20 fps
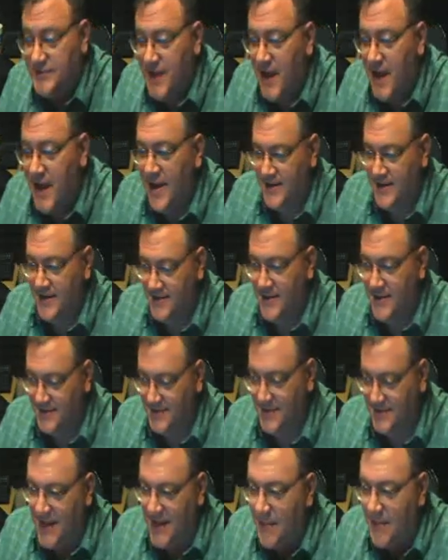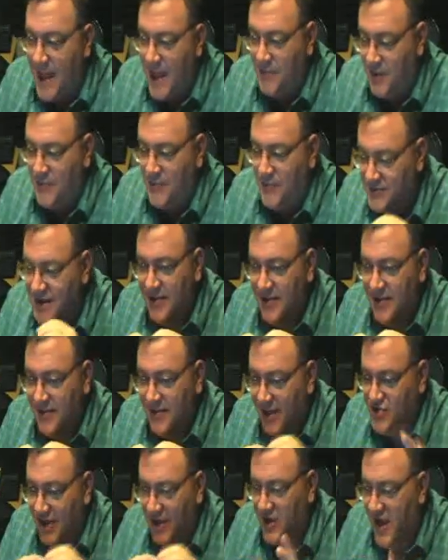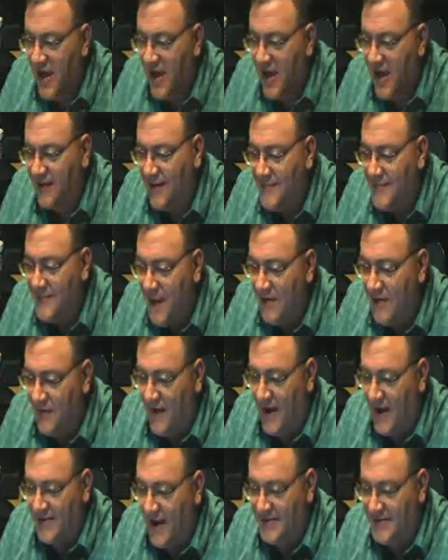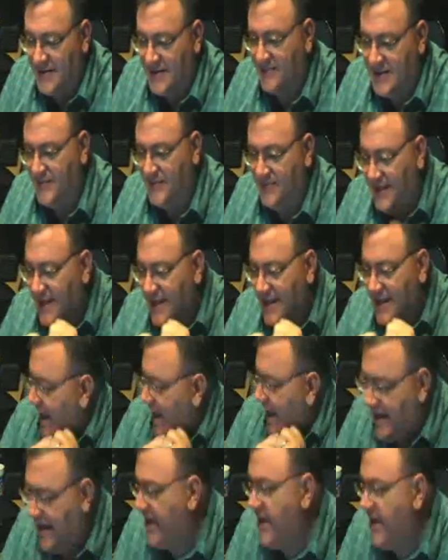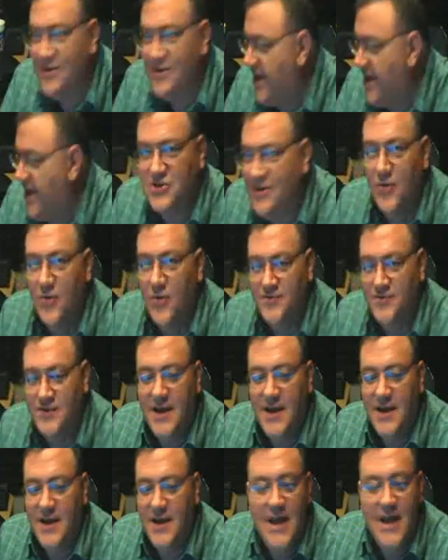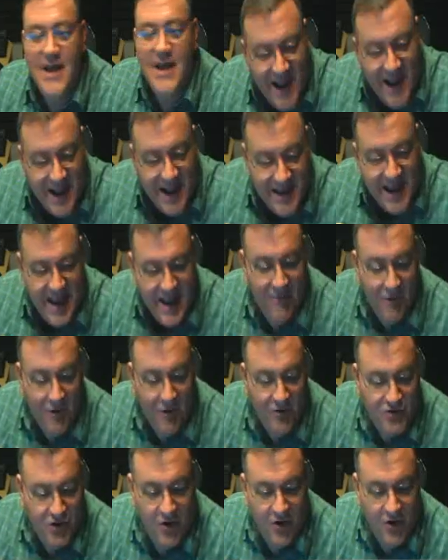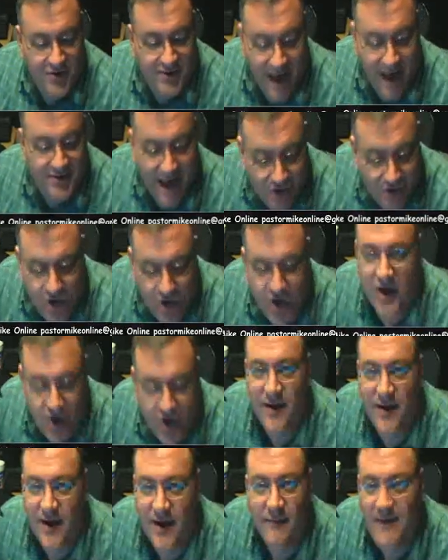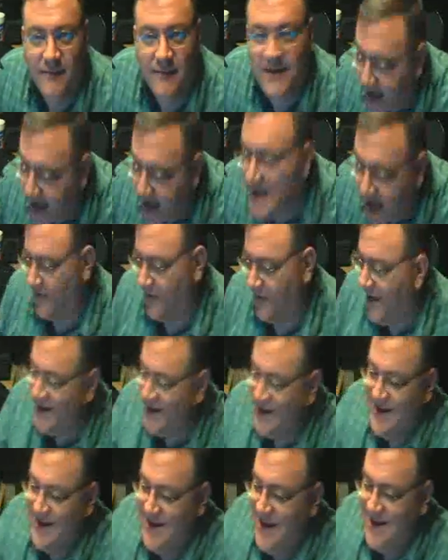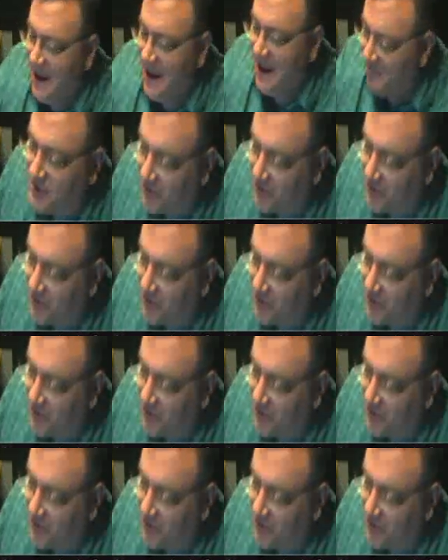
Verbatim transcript: scientists in the lab coats, they genetically modify something and it gets loose and it never turns out good. Never. It never